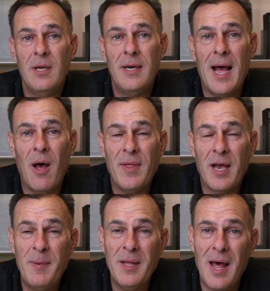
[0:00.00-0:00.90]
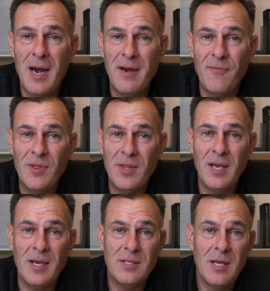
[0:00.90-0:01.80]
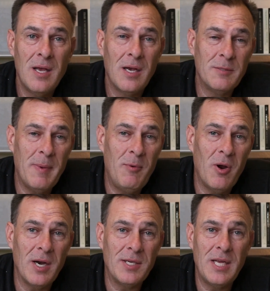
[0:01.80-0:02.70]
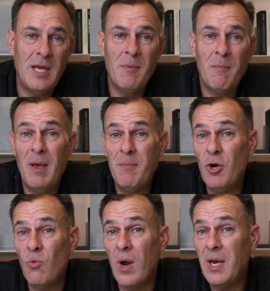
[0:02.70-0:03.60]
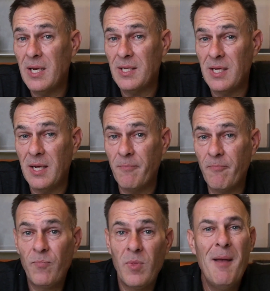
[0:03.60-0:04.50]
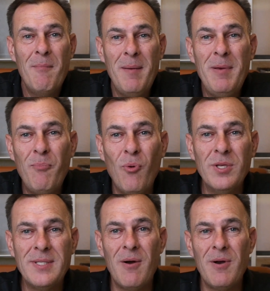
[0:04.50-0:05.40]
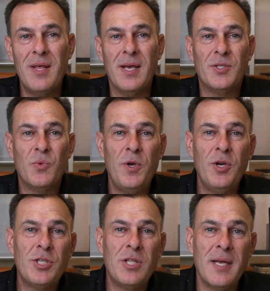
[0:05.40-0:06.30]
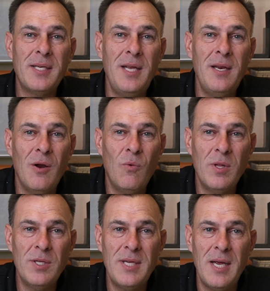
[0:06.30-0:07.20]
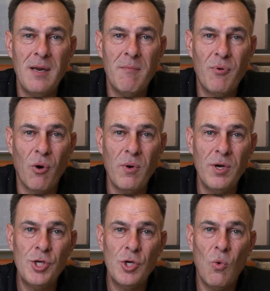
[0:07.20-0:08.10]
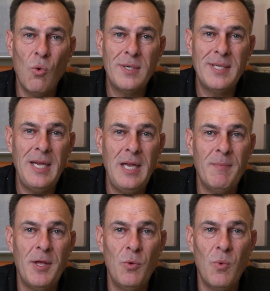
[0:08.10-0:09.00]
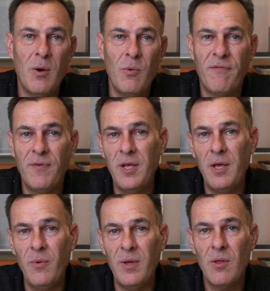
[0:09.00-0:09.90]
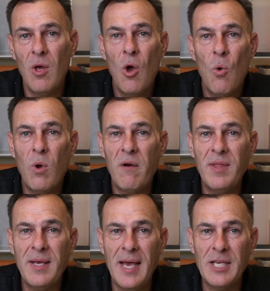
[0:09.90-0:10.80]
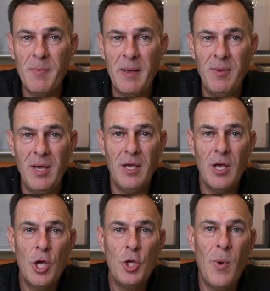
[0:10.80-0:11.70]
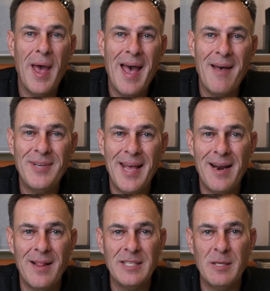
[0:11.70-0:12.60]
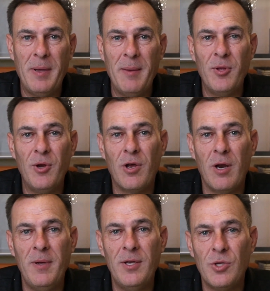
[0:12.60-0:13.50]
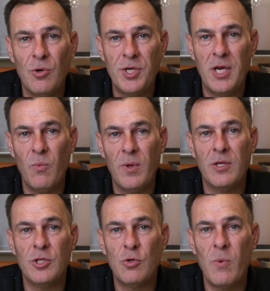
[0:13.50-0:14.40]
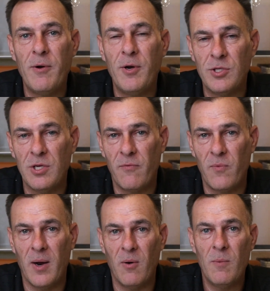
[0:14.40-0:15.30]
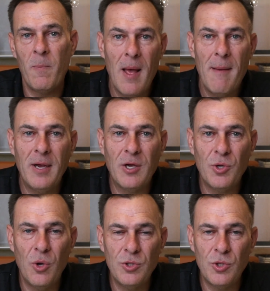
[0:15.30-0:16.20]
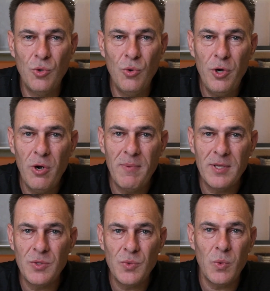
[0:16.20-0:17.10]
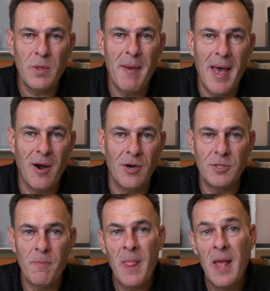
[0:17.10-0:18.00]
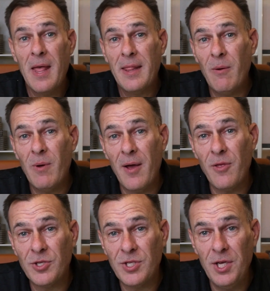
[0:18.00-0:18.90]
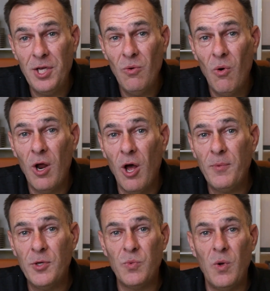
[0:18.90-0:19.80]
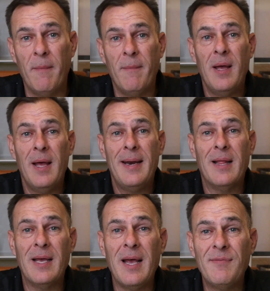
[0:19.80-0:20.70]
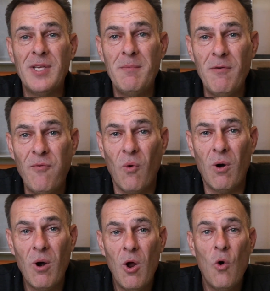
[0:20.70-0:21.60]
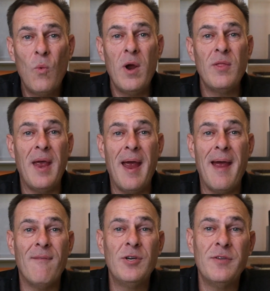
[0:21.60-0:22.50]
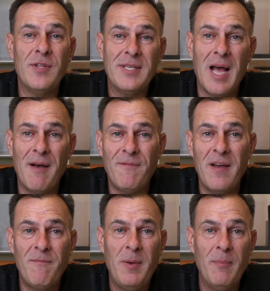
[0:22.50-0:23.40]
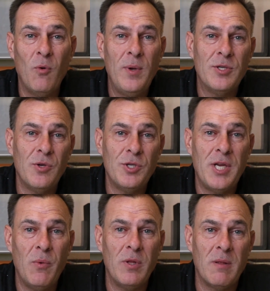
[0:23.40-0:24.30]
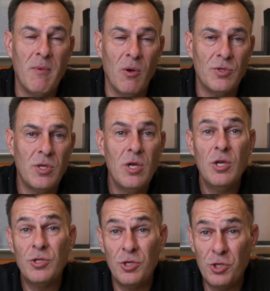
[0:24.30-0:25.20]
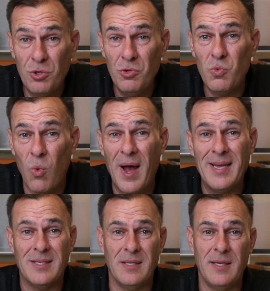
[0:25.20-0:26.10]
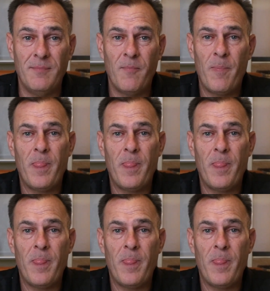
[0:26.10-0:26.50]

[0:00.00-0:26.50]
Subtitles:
Now, that could be a lot of different things, because maybe you're on a team, maybe you're running a team. Maybe it boils down to this: when you're selecting a real estate brokerage or team that you want to affiliate with, whatever the case may be, you have to analyze the people that you're going to be associating with and surrounding yourself around. Because who you're in business with matters. They will either sink you or help you swim. Now, like I've said before, we are the average of the top 5 people we associate with the most. So choose wisely.